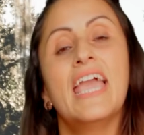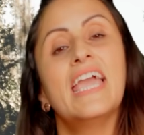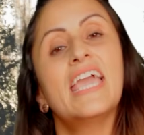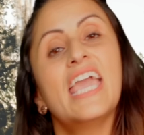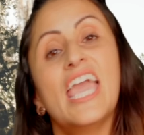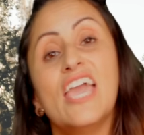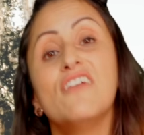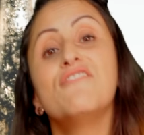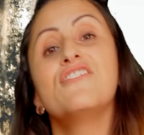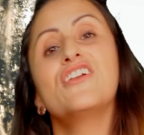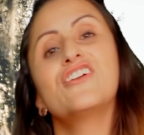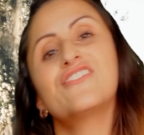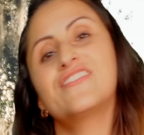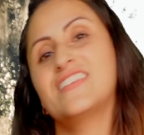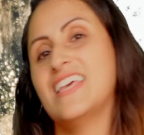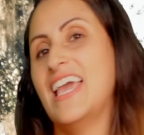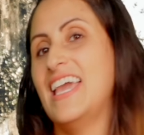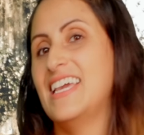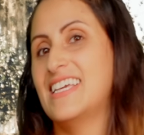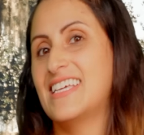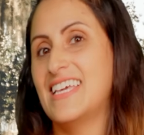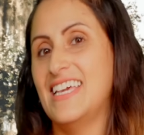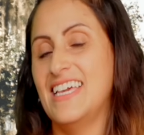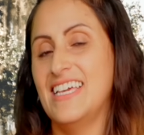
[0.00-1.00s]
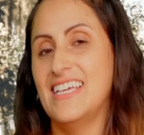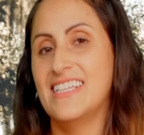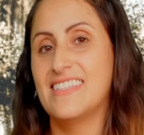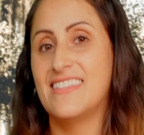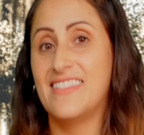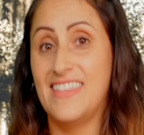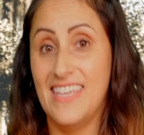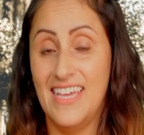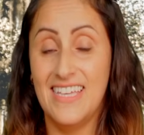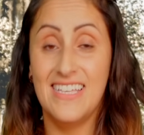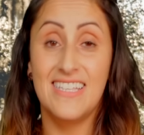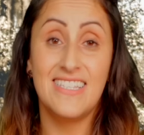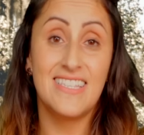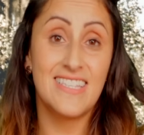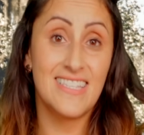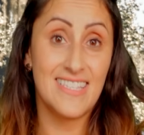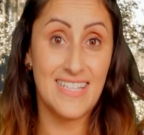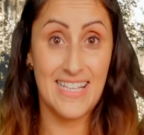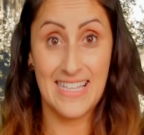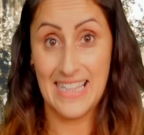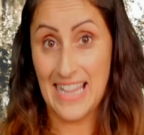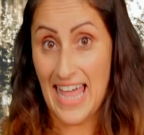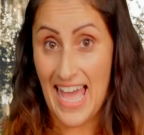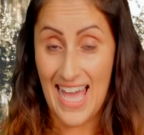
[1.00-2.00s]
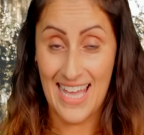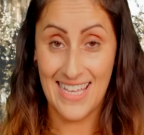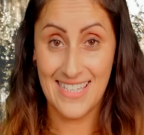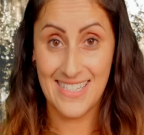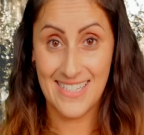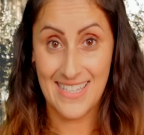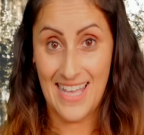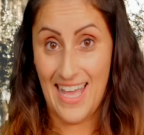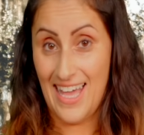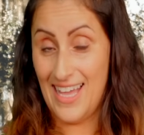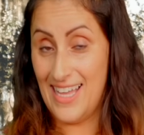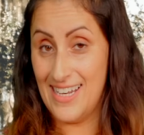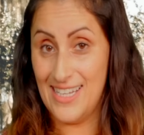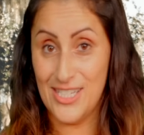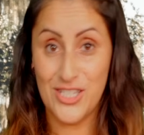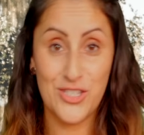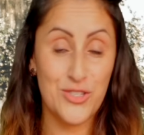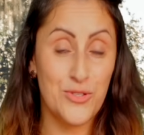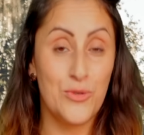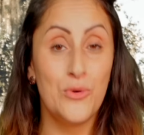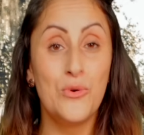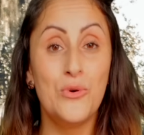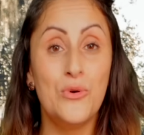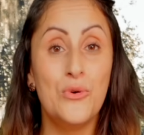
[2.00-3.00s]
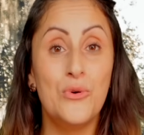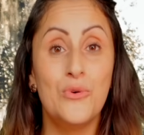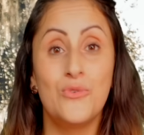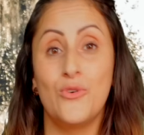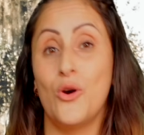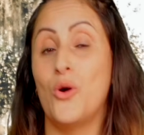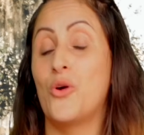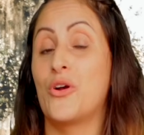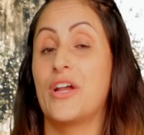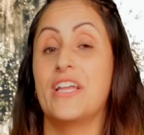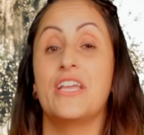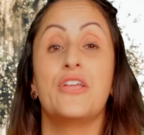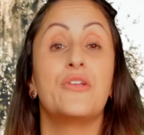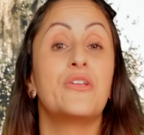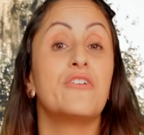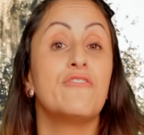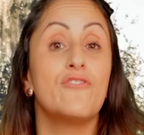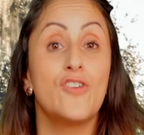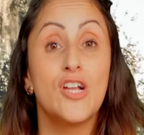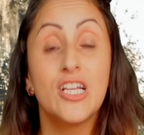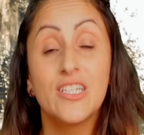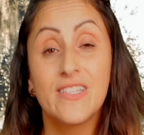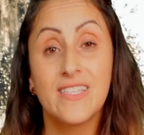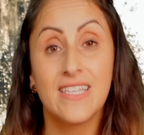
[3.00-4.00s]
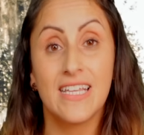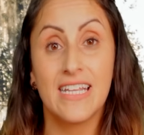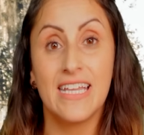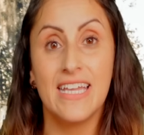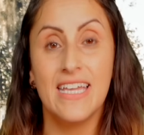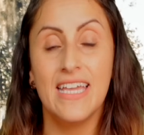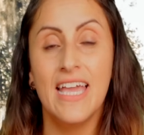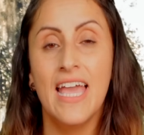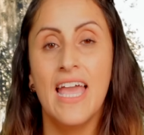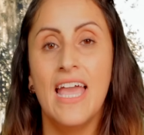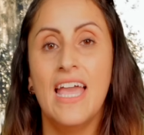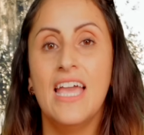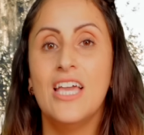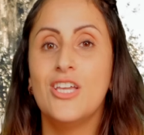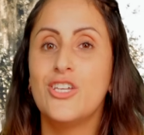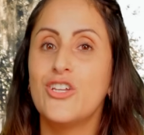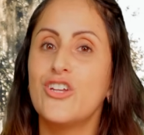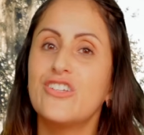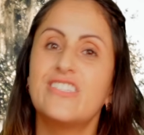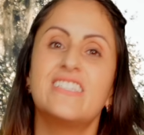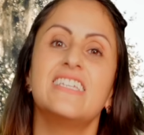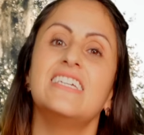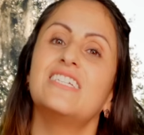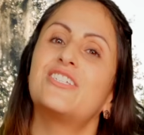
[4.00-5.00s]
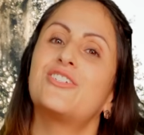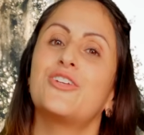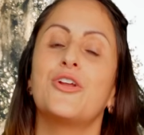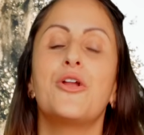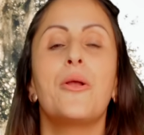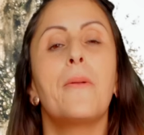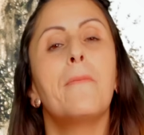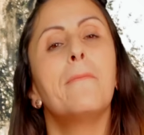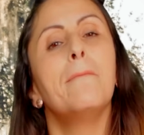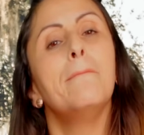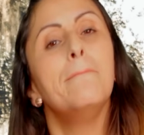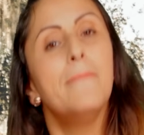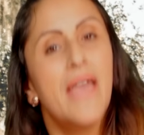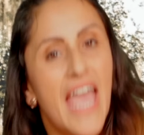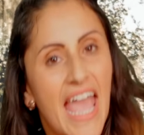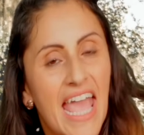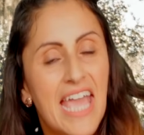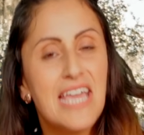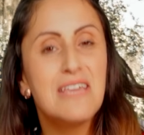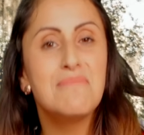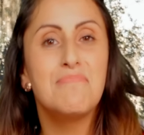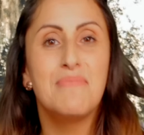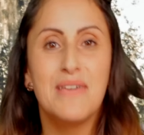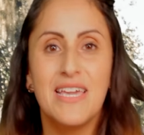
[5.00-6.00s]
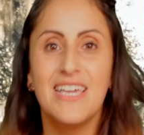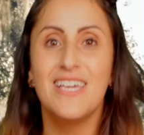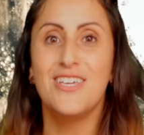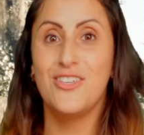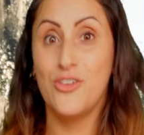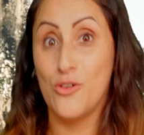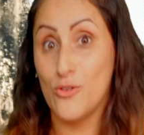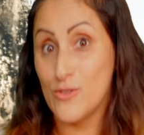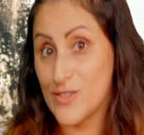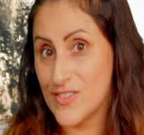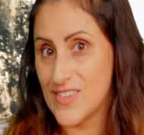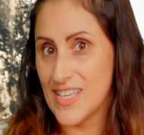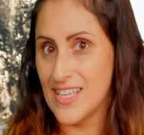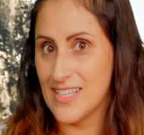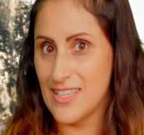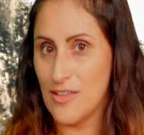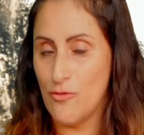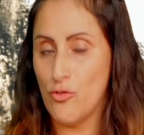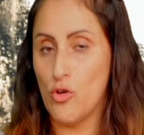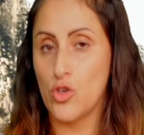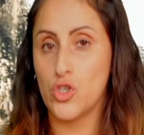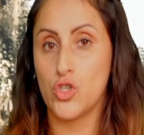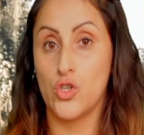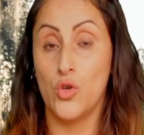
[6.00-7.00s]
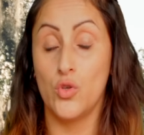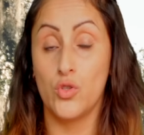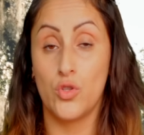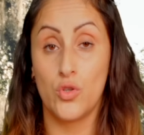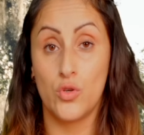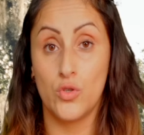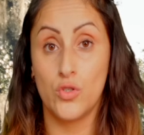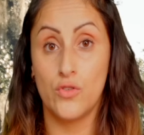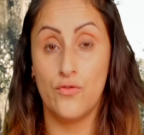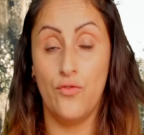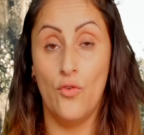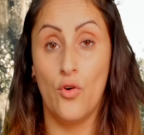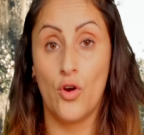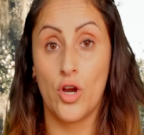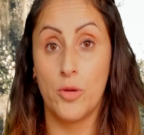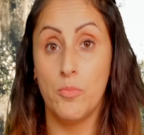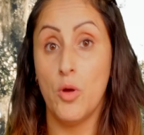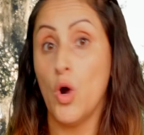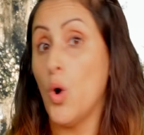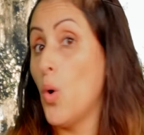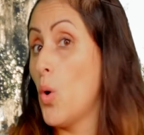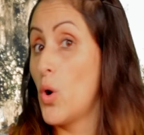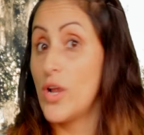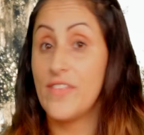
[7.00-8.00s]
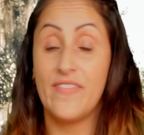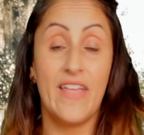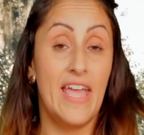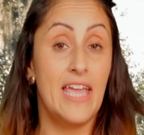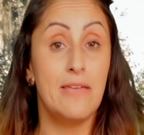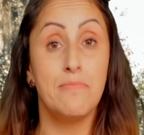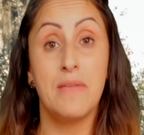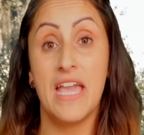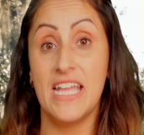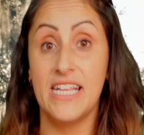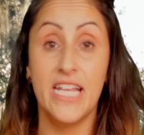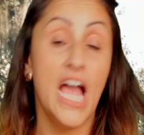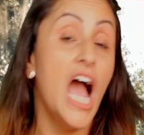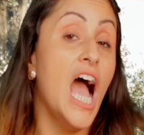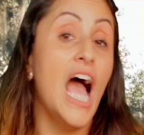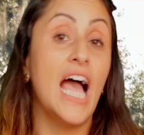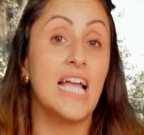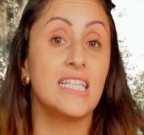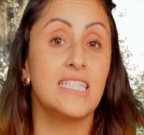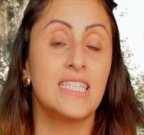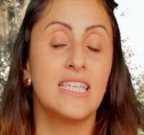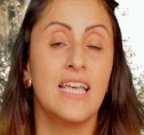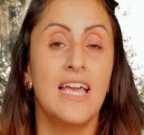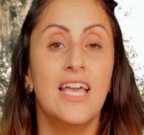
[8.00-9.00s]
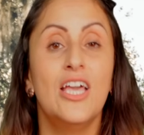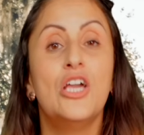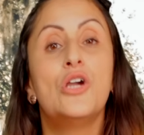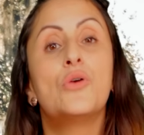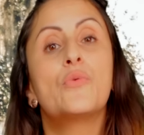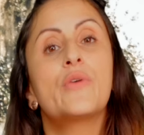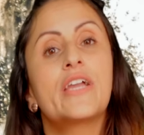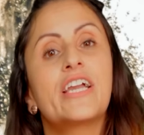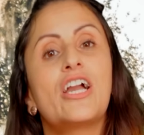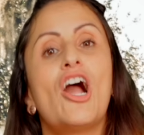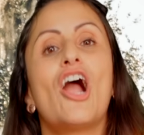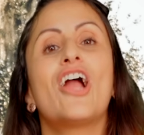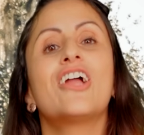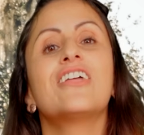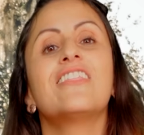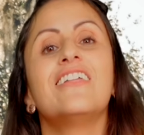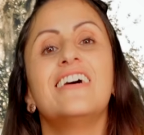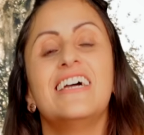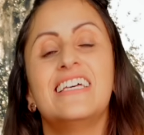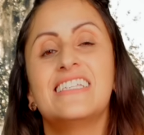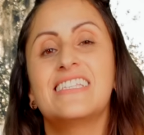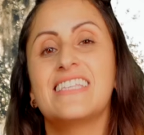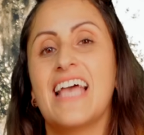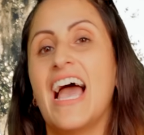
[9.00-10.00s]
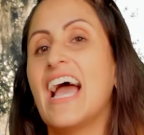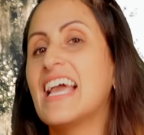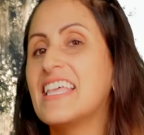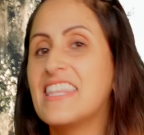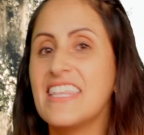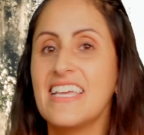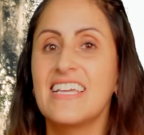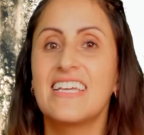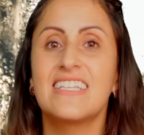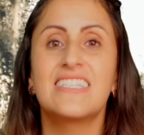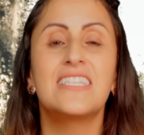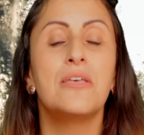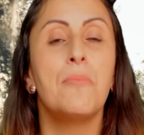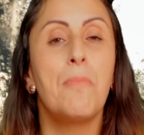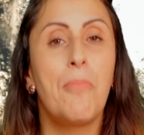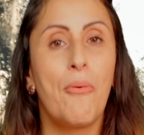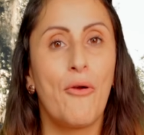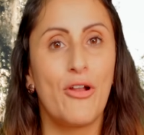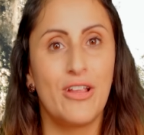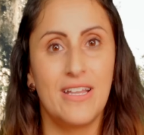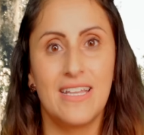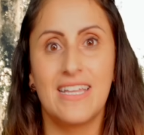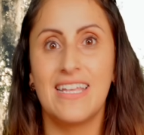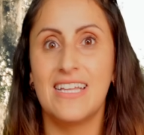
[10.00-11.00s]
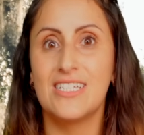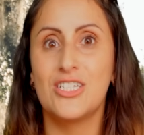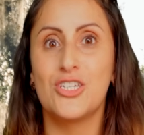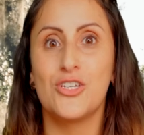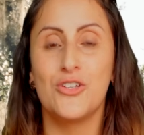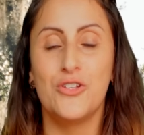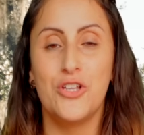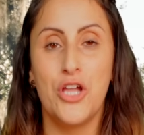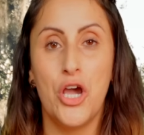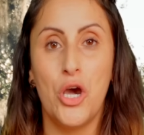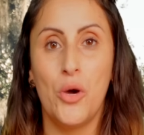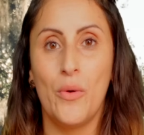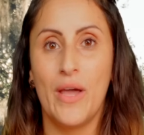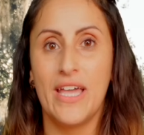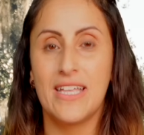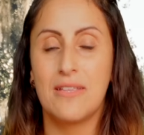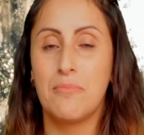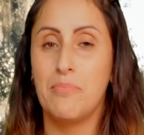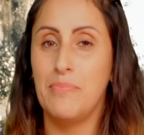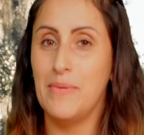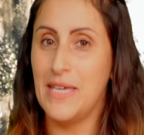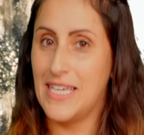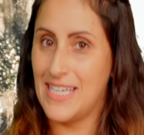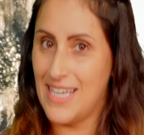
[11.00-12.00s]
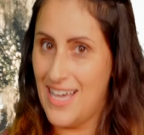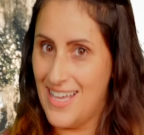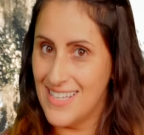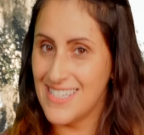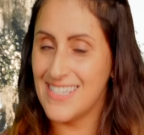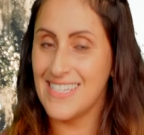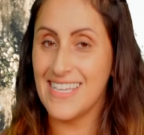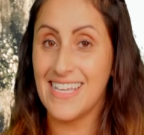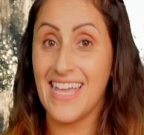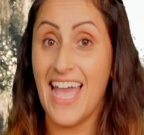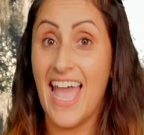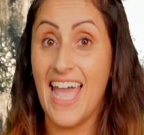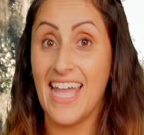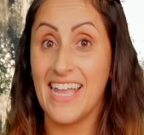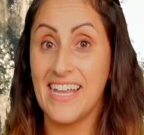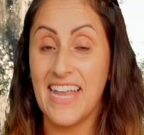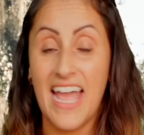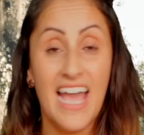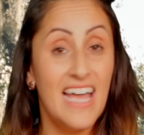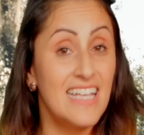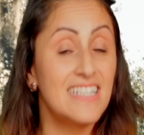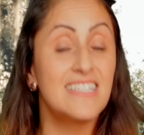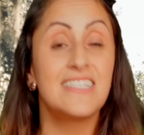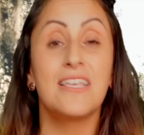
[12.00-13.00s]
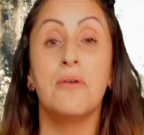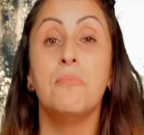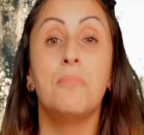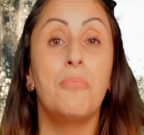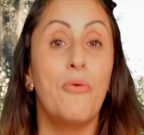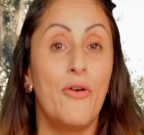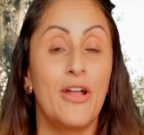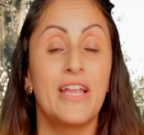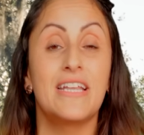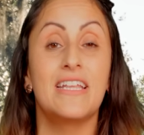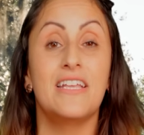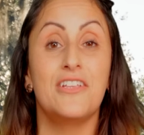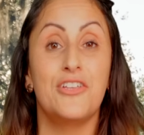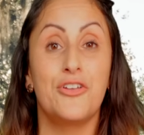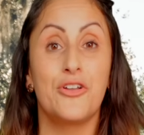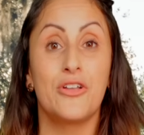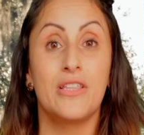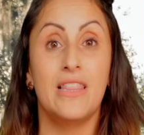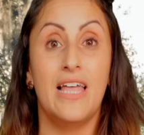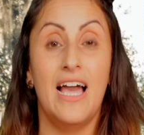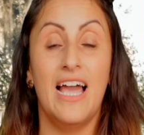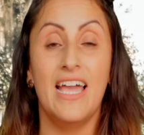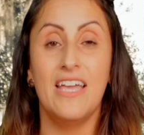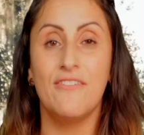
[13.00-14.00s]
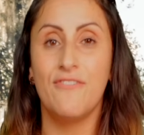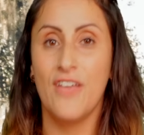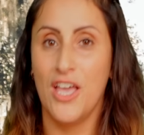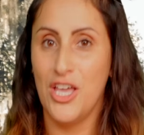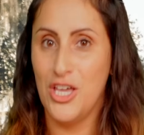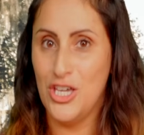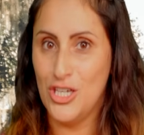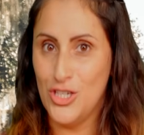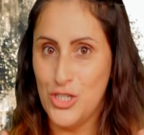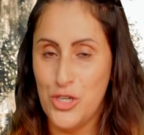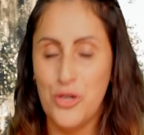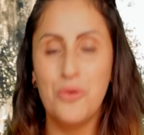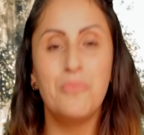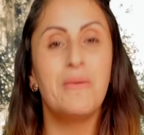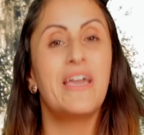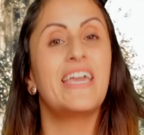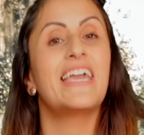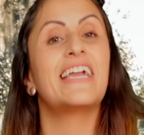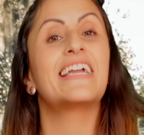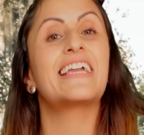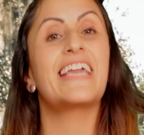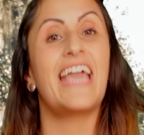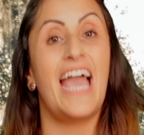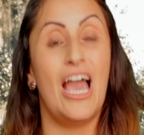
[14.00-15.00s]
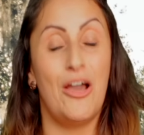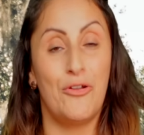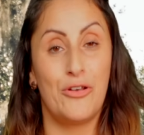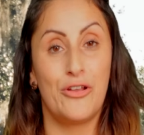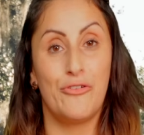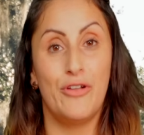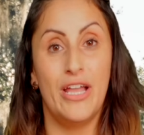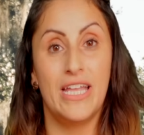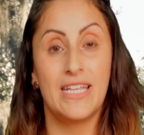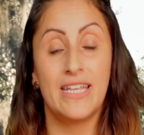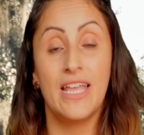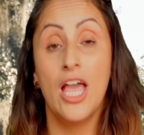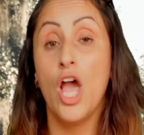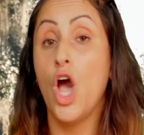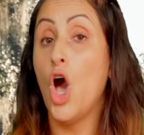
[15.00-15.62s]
If you're taking this class at a school or a university, your teacher may be using the vosotros form or they may not. Regardless, I think it's important that you know it because, again, at some point in your life, you may encounter it.